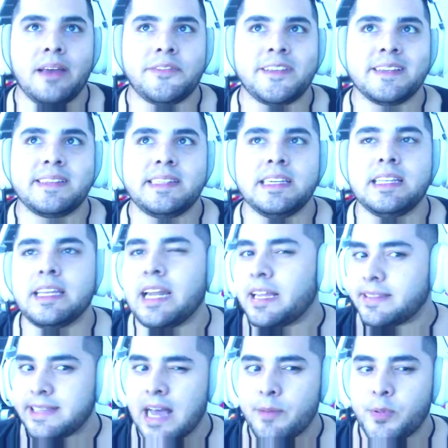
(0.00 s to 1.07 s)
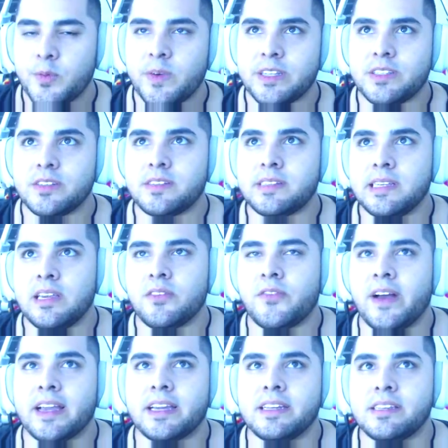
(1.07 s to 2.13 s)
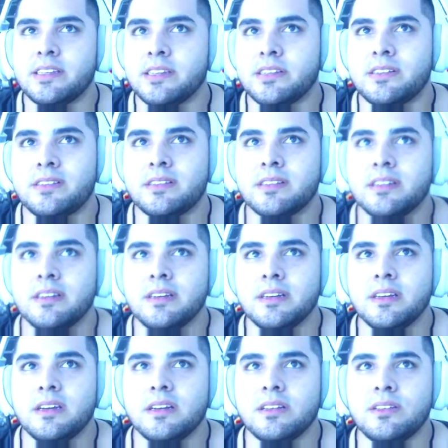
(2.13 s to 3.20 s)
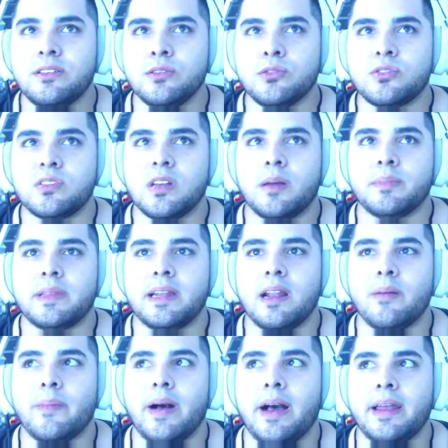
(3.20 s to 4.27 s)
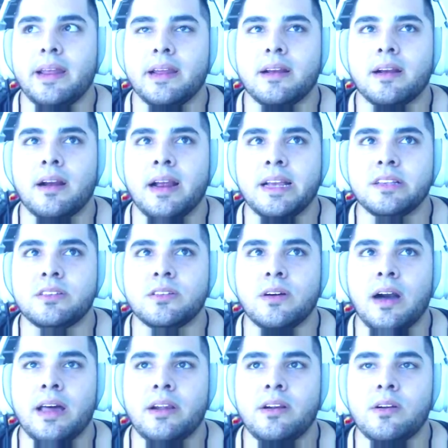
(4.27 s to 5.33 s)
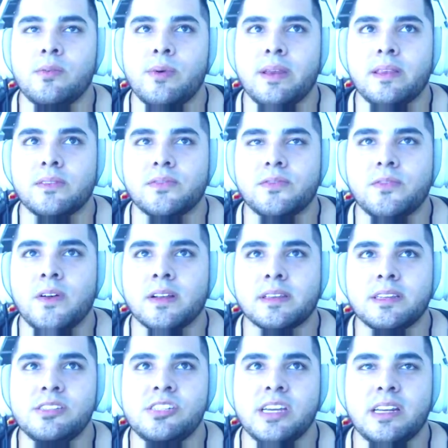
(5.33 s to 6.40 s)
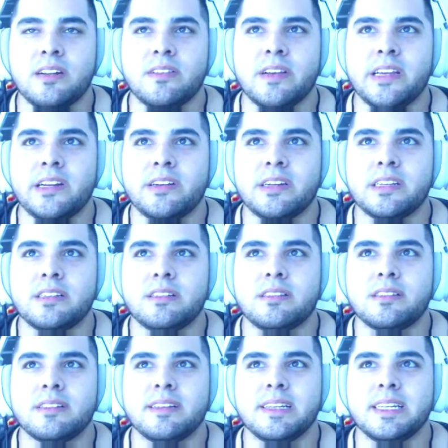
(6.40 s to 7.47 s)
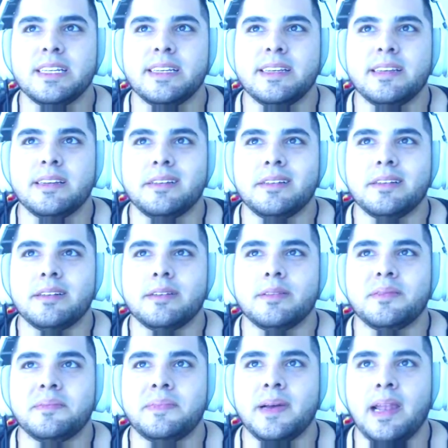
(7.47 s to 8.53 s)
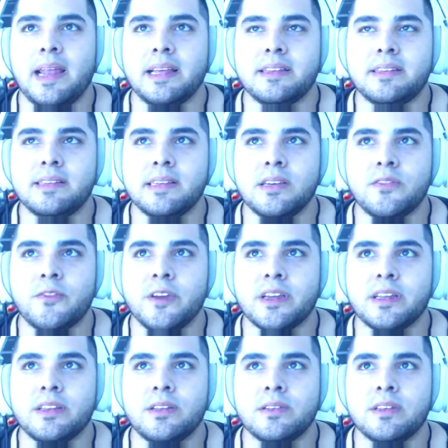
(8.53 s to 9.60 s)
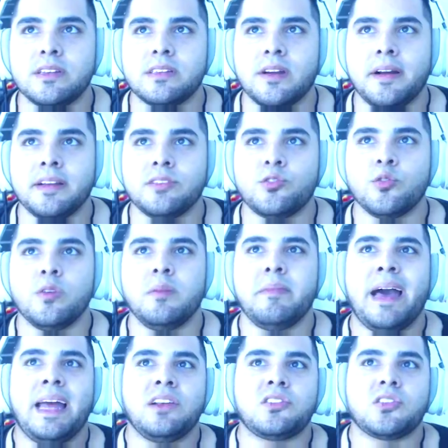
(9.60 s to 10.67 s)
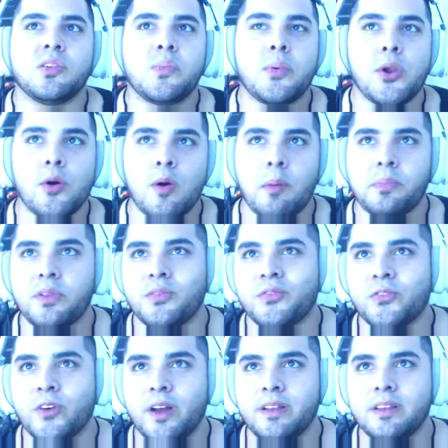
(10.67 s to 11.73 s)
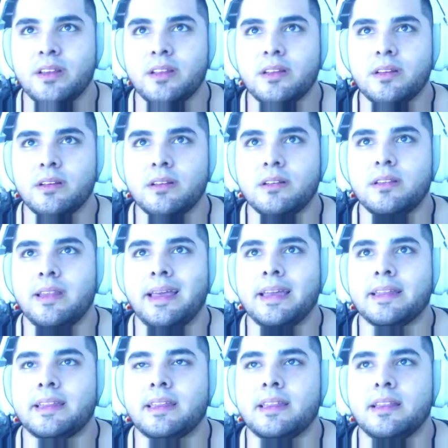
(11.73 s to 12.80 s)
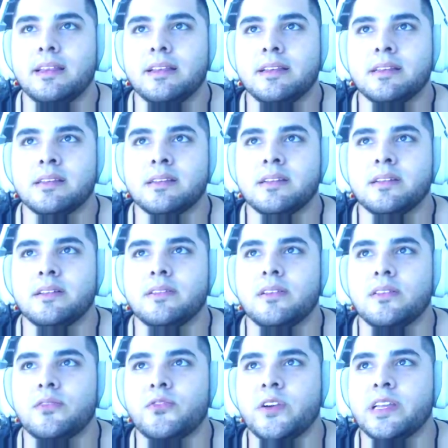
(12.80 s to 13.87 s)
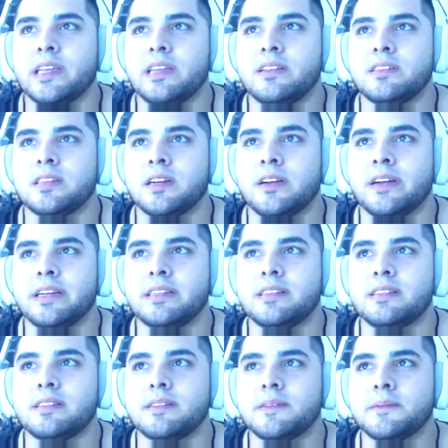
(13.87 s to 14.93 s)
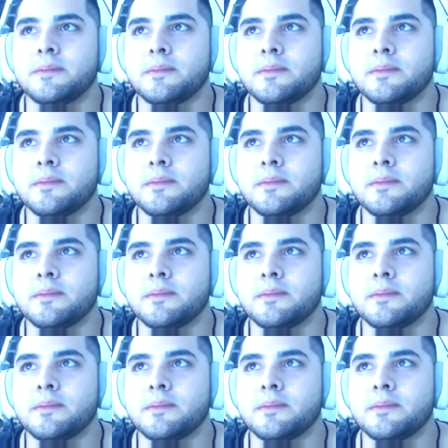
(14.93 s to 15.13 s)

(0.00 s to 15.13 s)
left the ceiling on top of it to see if I could just do something about it. All right, so I don't know where the fuck the generator is, but let's see if we could do this. All right, so we managed to blow up the front, like, freaking turrets.